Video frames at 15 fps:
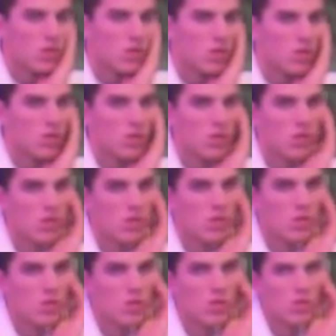
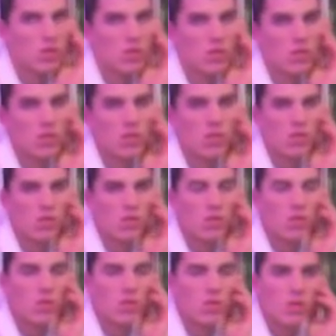
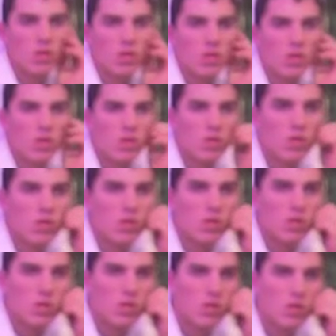
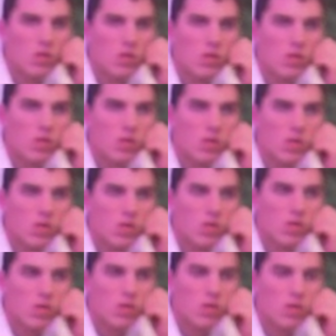
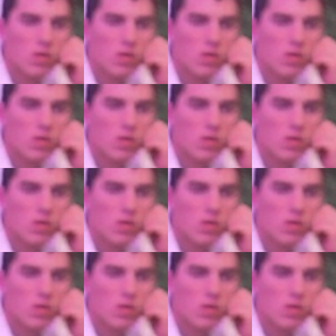The person shown says nothing.